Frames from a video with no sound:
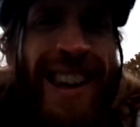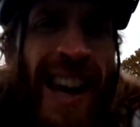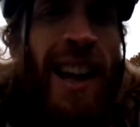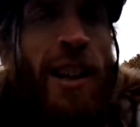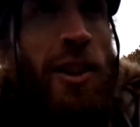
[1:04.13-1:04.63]

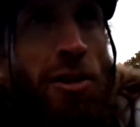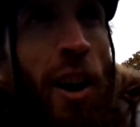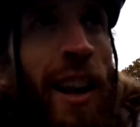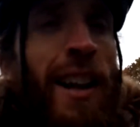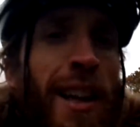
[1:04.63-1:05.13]
Get
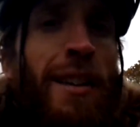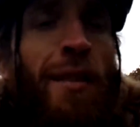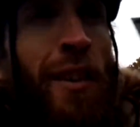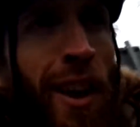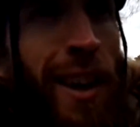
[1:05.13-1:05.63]
try and
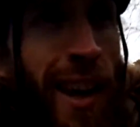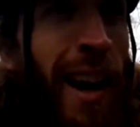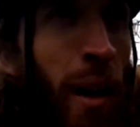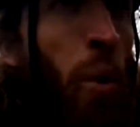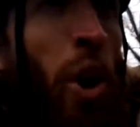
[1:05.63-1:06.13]
live like you
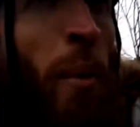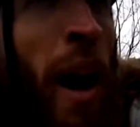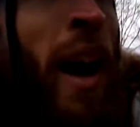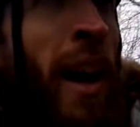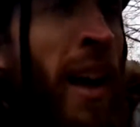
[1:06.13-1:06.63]
are warm,
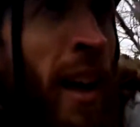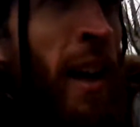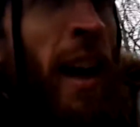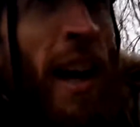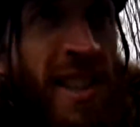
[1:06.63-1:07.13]

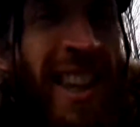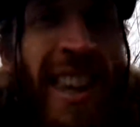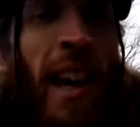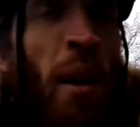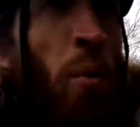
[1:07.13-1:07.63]
as in
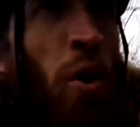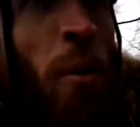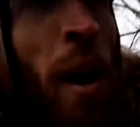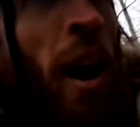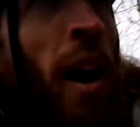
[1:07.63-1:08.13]
get warm.